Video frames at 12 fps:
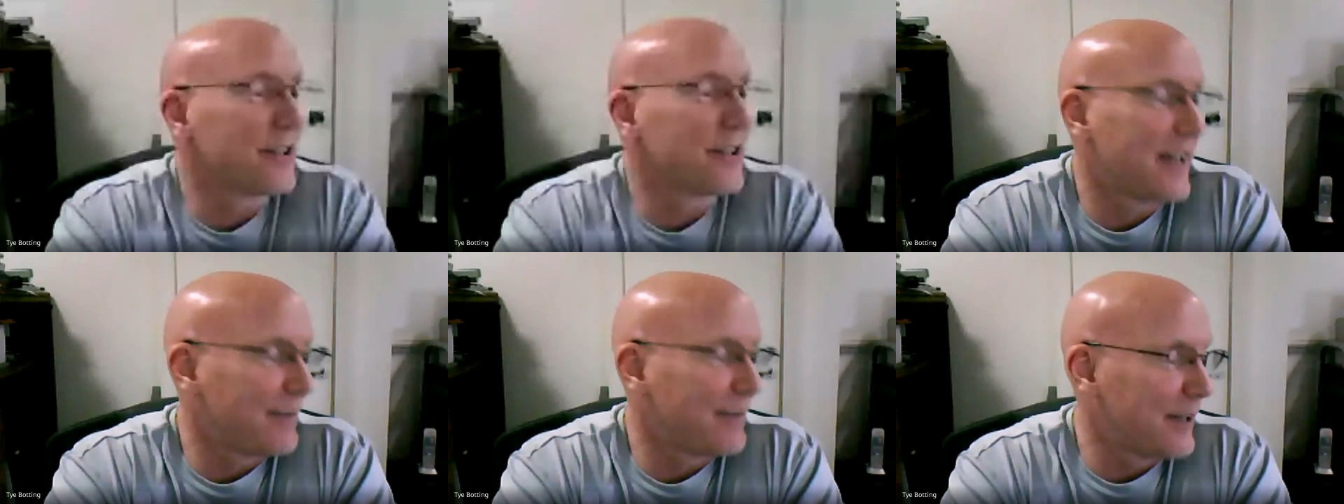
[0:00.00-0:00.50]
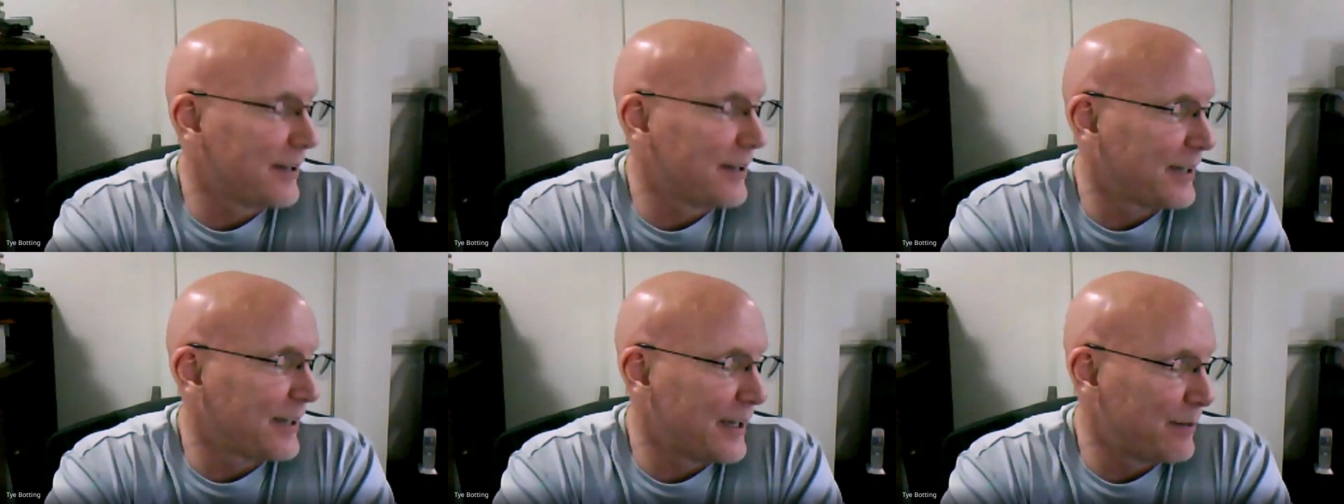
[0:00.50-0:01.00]
It's good to have you
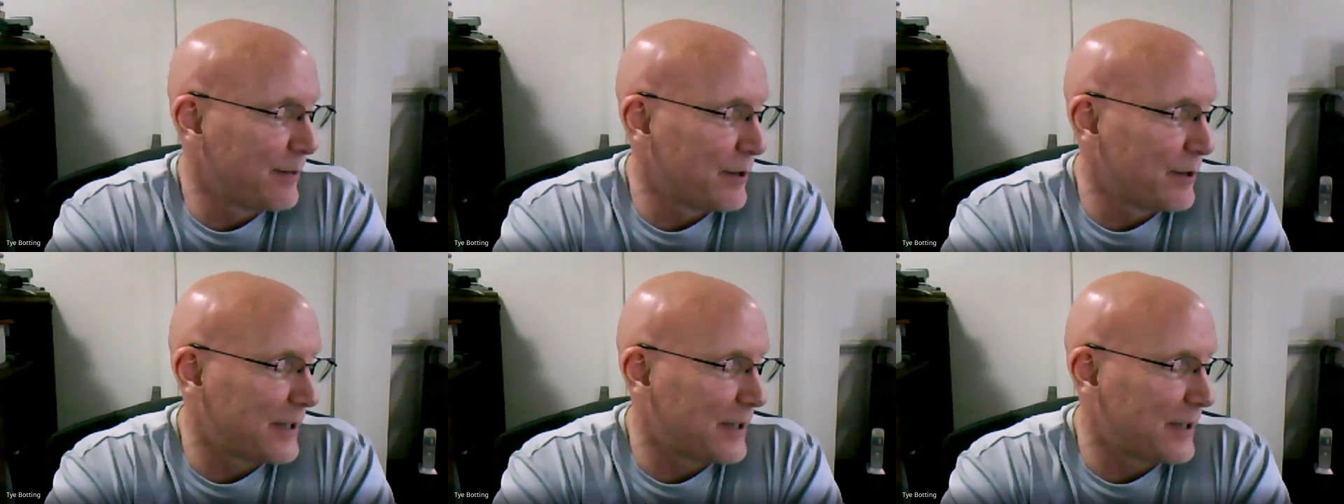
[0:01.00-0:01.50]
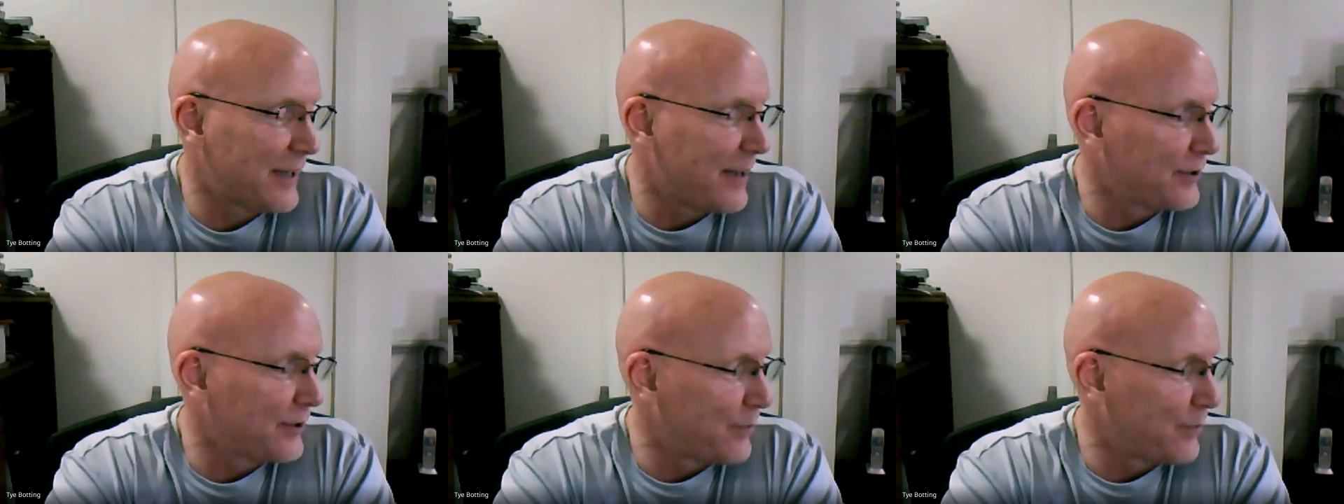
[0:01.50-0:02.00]
again, Mosi. yeah,
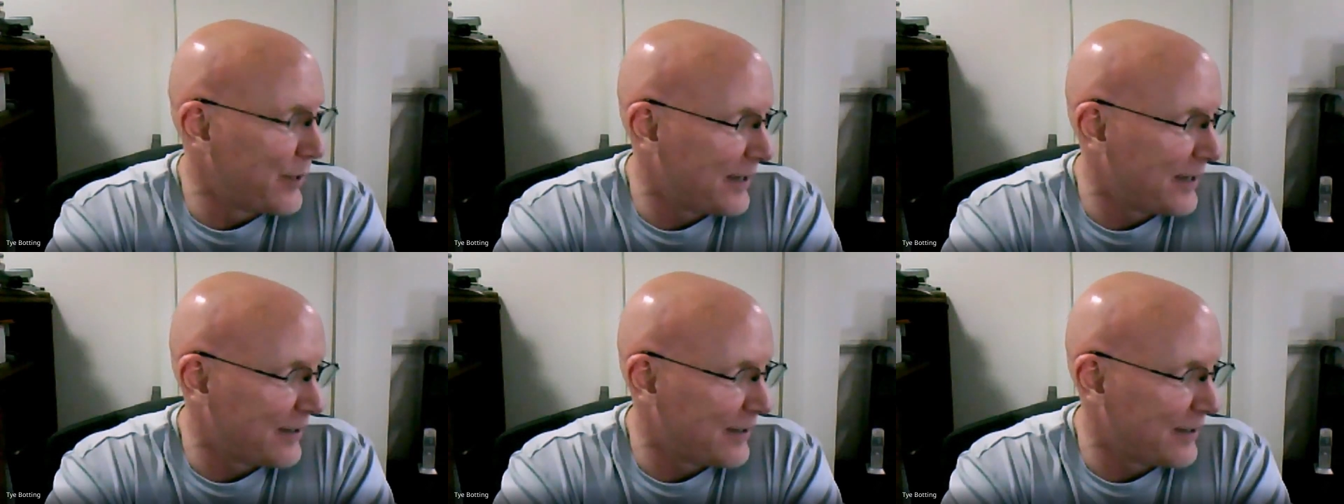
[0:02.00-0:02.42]
I should point out.